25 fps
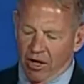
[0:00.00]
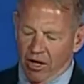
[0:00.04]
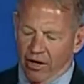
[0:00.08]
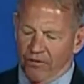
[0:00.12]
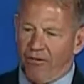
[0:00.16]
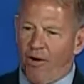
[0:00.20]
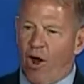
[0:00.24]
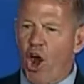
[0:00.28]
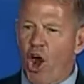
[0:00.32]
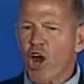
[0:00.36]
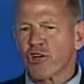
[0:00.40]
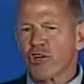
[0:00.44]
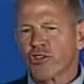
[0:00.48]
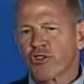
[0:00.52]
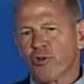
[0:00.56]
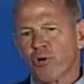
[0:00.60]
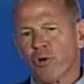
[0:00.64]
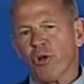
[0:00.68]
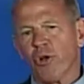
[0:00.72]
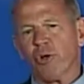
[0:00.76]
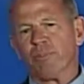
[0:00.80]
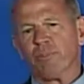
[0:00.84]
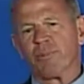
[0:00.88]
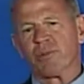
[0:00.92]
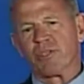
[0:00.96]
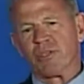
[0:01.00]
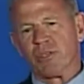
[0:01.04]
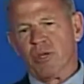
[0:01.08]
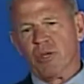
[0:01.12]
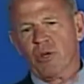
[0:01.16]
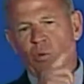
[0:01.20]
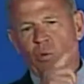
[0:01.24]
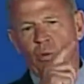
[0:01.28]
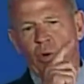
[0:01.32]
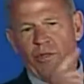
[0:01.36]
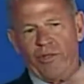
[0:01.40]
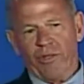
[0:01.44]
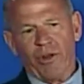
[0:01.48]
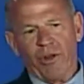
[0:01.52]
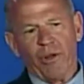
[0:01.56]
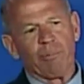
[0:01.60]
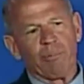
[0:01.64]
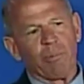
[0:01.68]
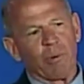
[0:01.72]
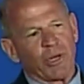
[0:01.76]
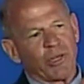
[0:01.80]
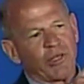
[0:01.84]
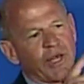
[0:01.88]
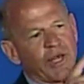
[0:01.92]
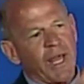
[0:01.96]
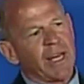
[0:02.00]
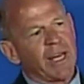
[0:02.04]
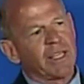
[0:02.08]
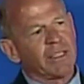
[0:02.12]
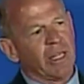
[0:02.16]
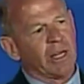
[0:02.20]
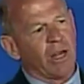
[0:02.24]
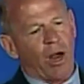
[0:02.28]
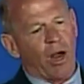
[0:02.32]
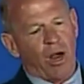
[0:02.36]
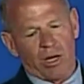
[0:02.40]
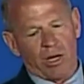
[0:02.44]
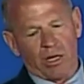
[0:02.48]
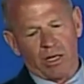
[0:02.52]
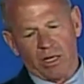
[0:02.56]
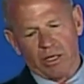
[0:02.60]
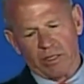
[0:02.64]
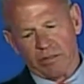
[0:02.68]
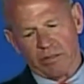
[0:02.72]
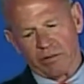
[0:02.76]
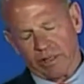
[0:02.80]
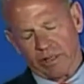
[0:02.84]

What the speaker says: our troops when they're protecting our country.